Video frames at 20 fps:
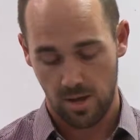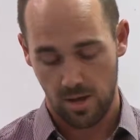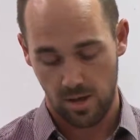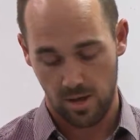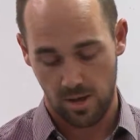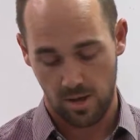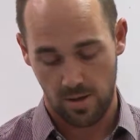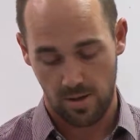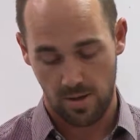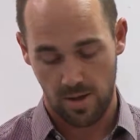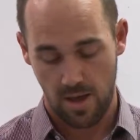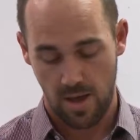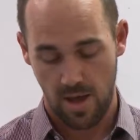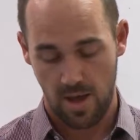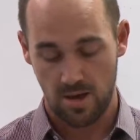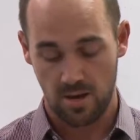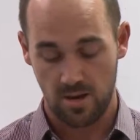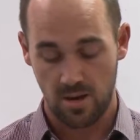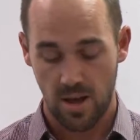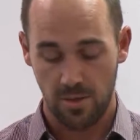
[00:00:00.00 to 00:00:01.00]

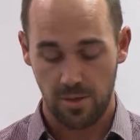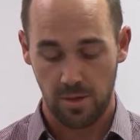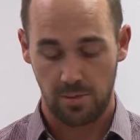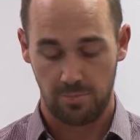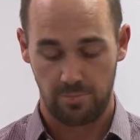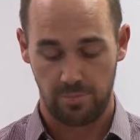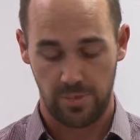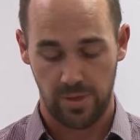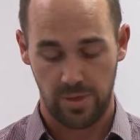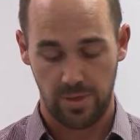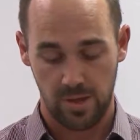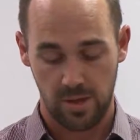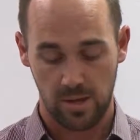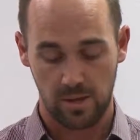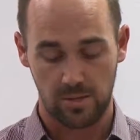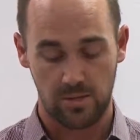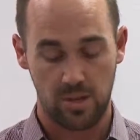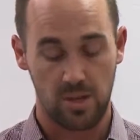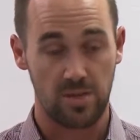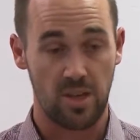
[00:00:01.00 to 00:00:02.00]
And another
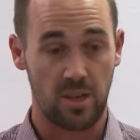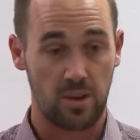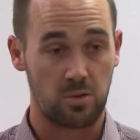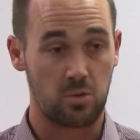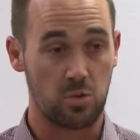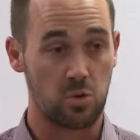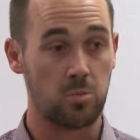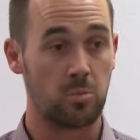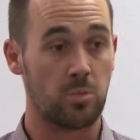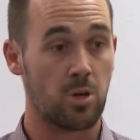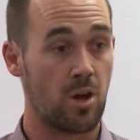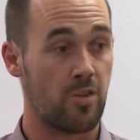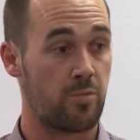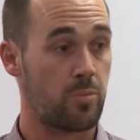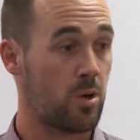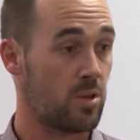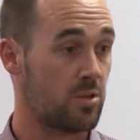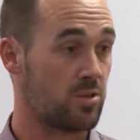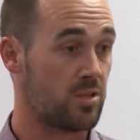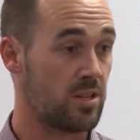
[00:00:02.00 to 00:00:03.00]
thing that group life
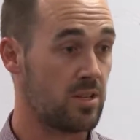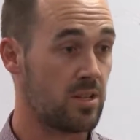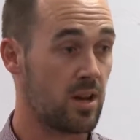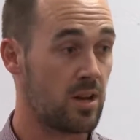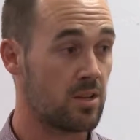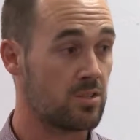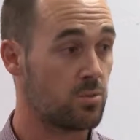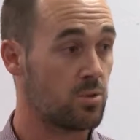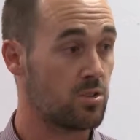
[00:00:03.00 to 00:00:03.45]
policy does,